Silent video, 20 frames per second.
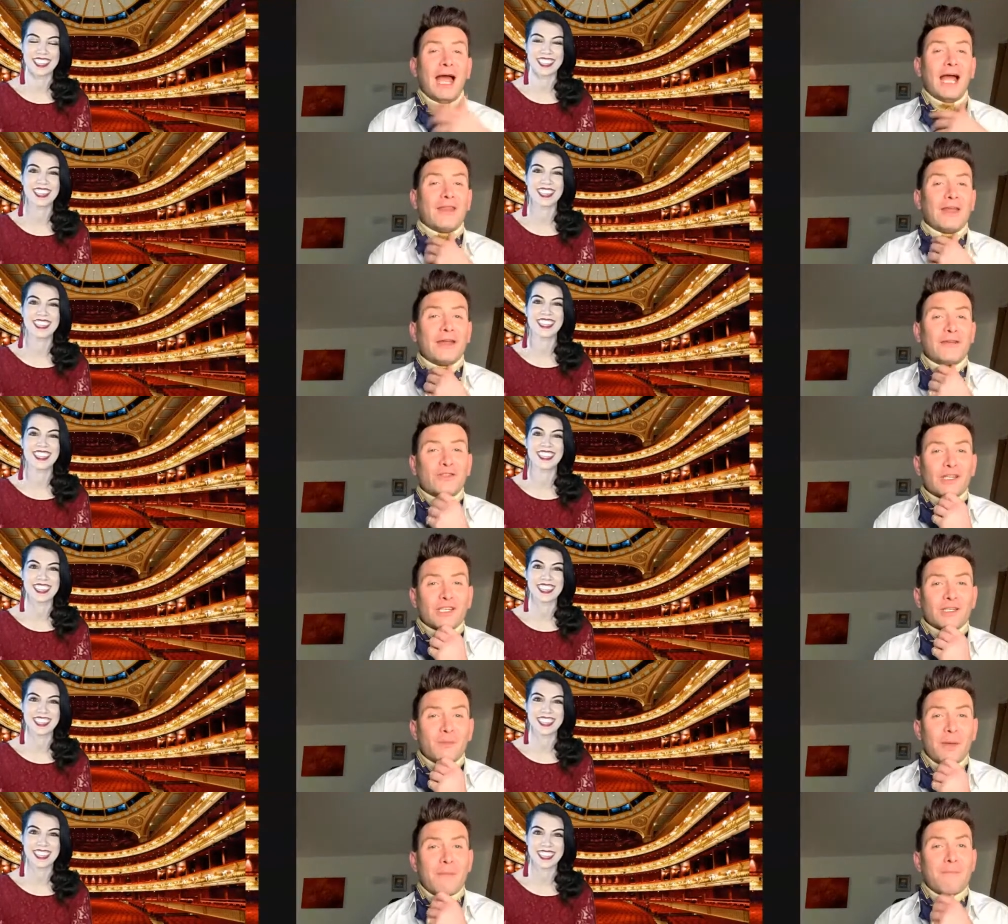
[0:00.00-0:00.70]
Speaker 1: and they've
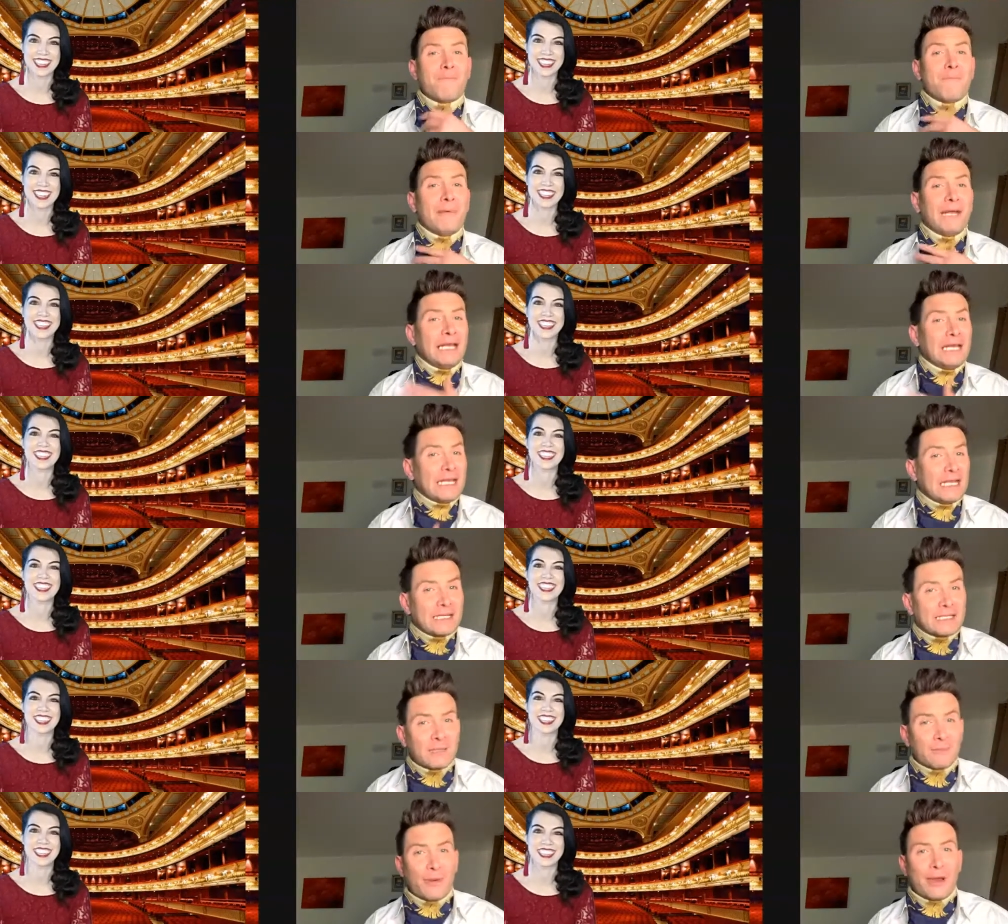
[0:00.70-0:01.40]
just spent
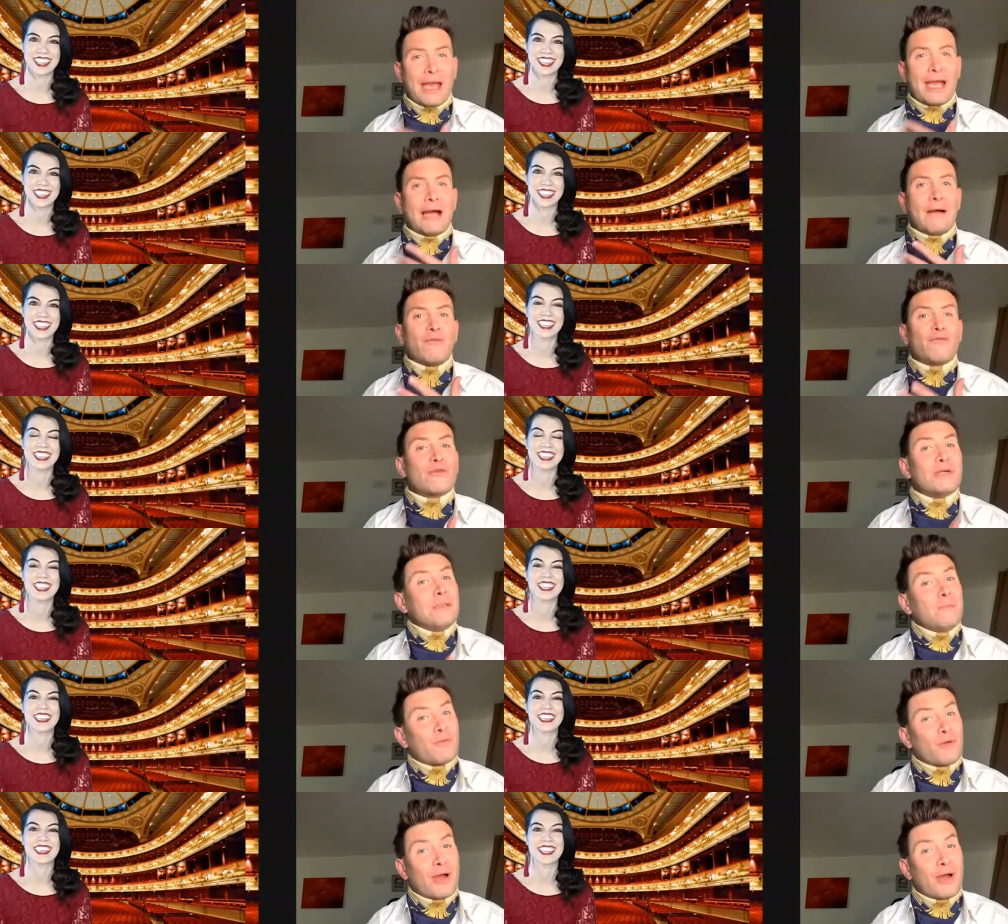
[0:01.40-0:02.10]
billions of pounds
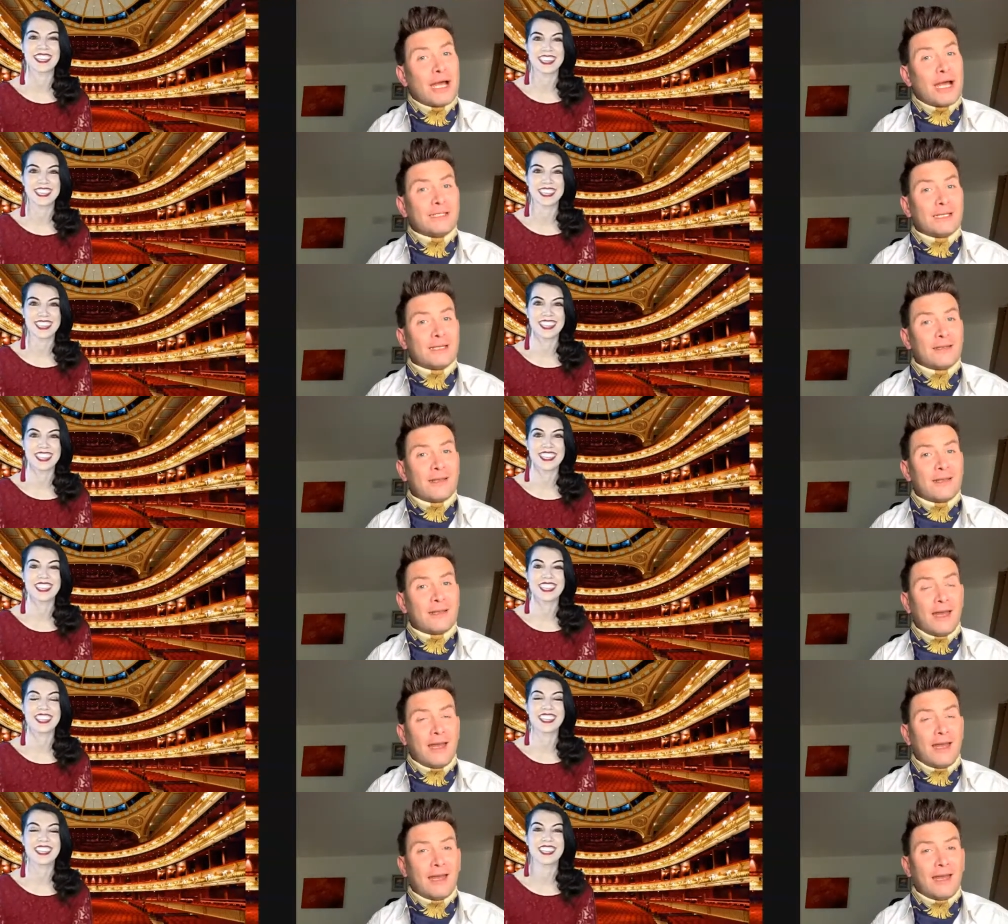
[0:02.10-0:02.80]
rebranding
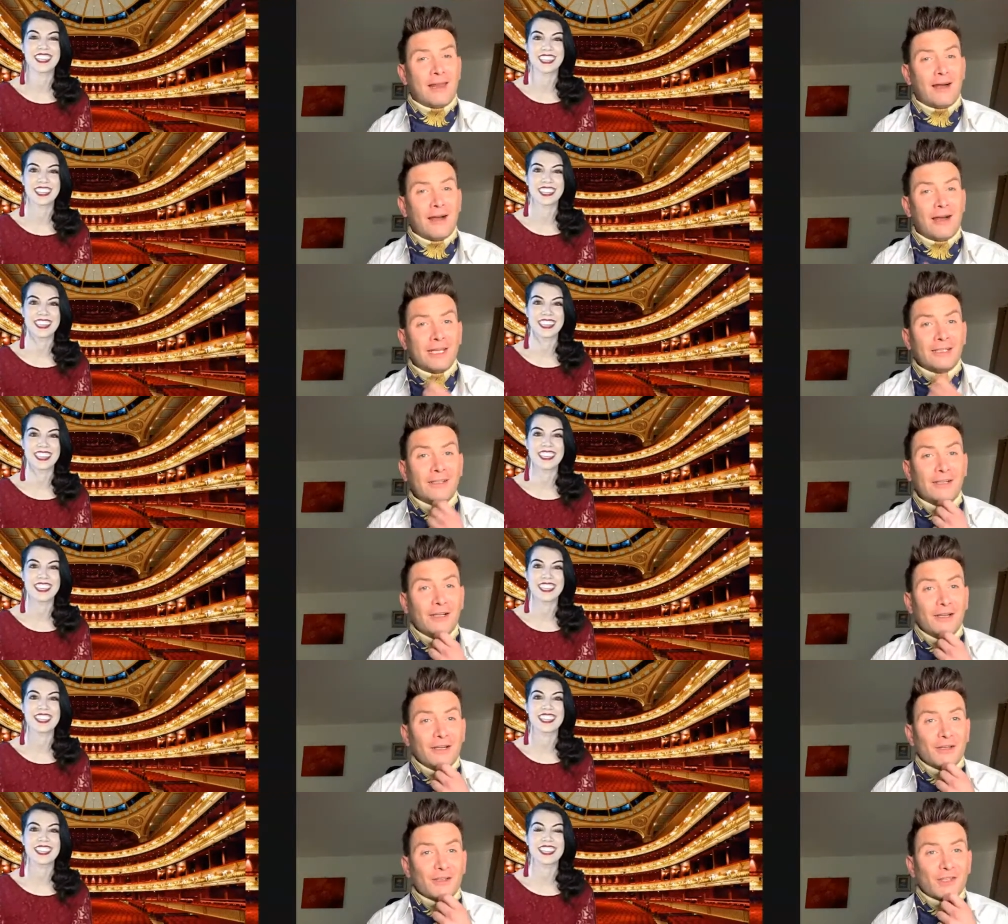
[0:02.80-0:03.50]
the
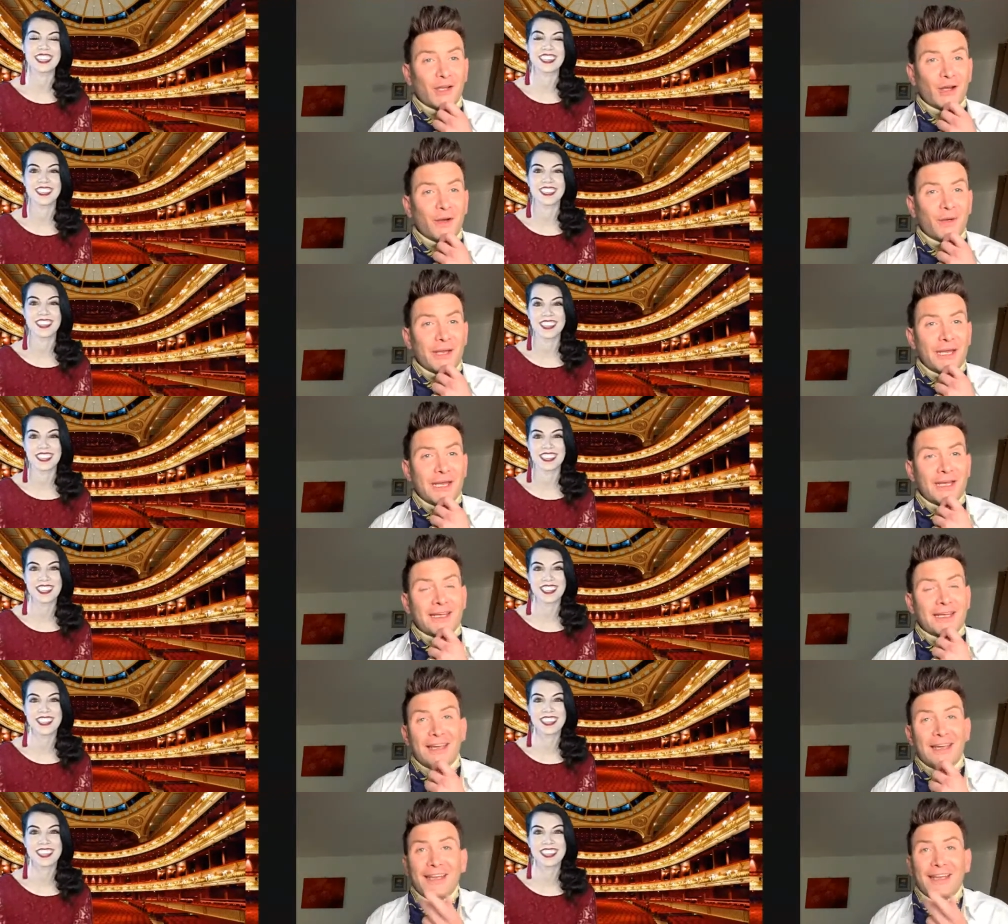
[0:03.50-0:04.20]
airline. So
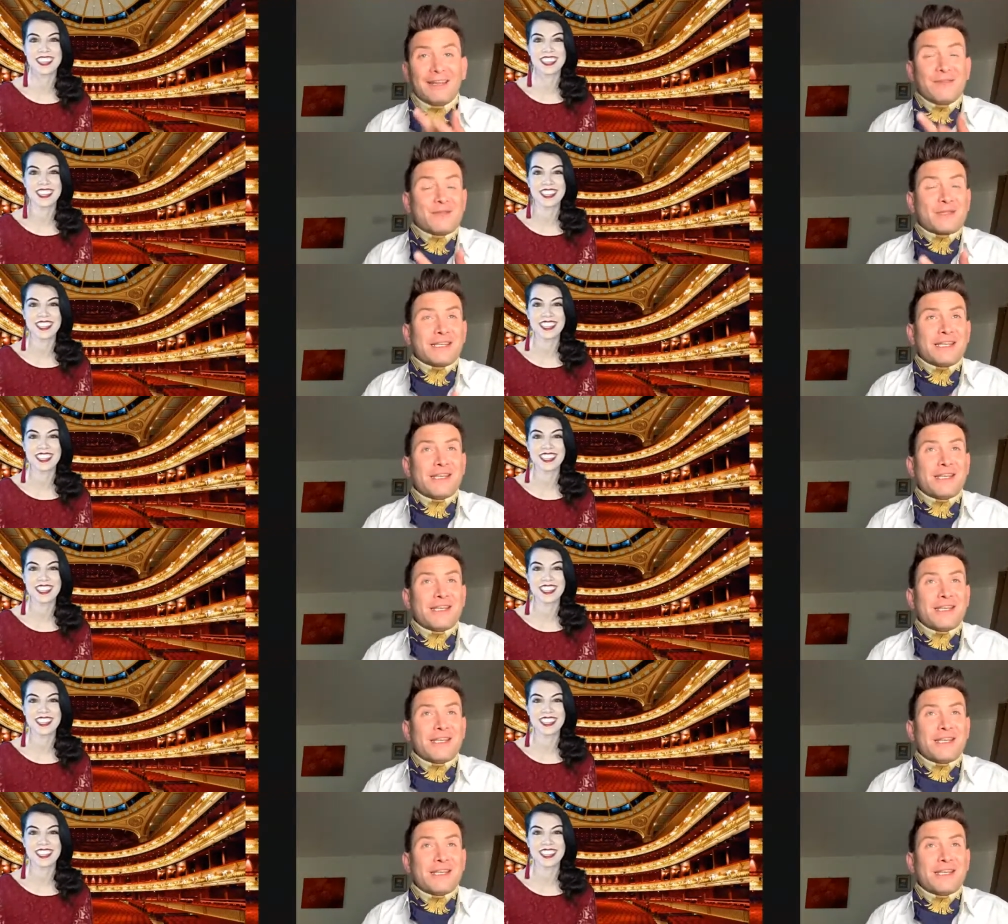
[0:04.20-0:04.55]
it, it was